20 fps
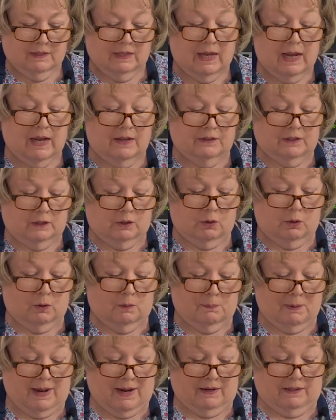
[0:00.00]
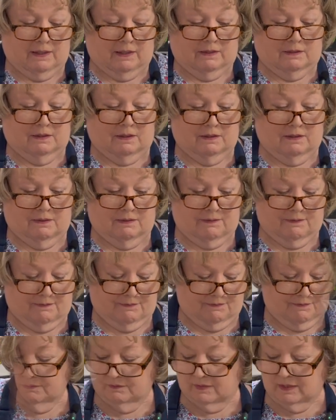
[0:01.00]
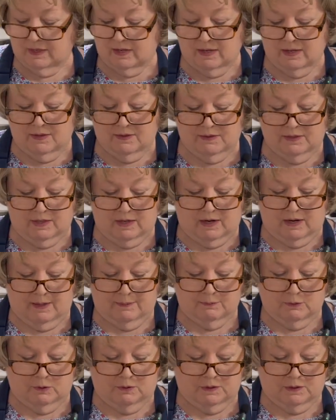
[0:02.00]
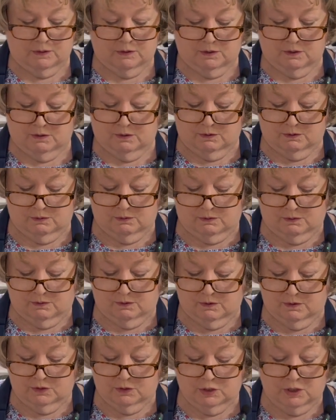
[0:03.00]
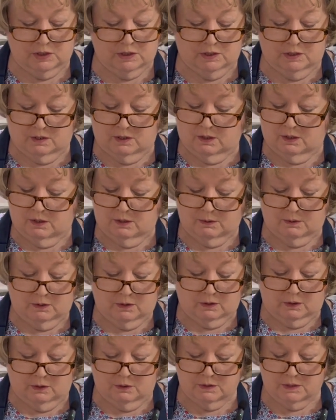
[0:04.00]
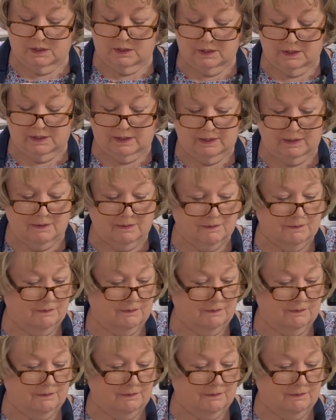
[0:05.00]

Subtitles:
And then cold pack it. Then I'm going to just close the lid.